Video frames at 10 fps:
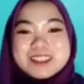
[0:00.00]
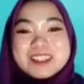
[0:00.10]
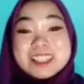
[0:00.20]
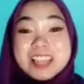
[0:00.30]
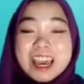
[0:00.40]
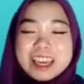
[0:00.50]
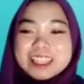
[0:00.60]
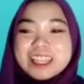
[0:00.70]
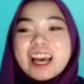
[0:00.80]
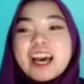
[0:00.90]
So
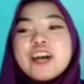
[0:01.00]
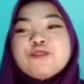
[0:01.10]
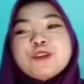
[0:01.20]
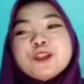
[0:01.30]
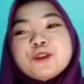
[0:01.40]
next I will